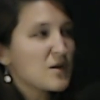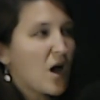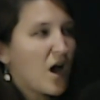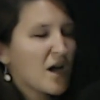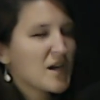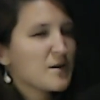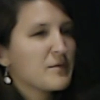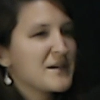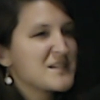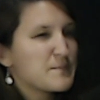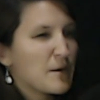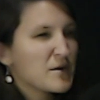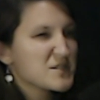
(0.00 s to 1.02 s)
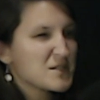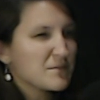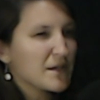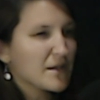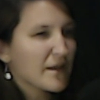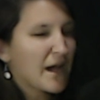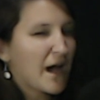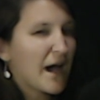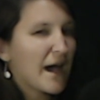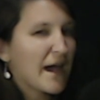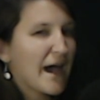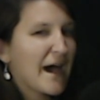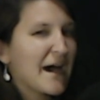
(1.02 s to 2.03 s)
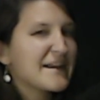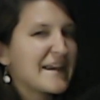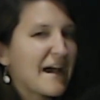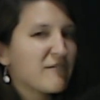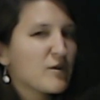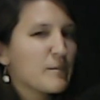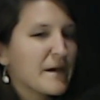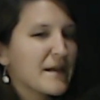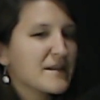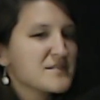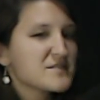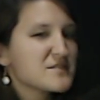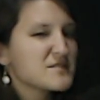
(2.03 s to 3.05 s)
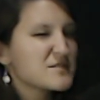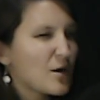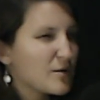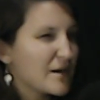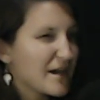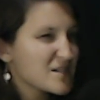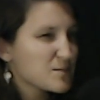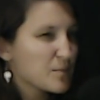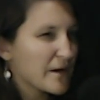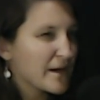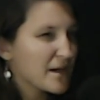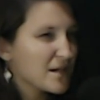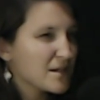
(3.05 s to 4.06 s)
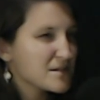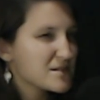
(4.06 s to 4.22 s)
audibly spoke to me. Like, I had never been so desperate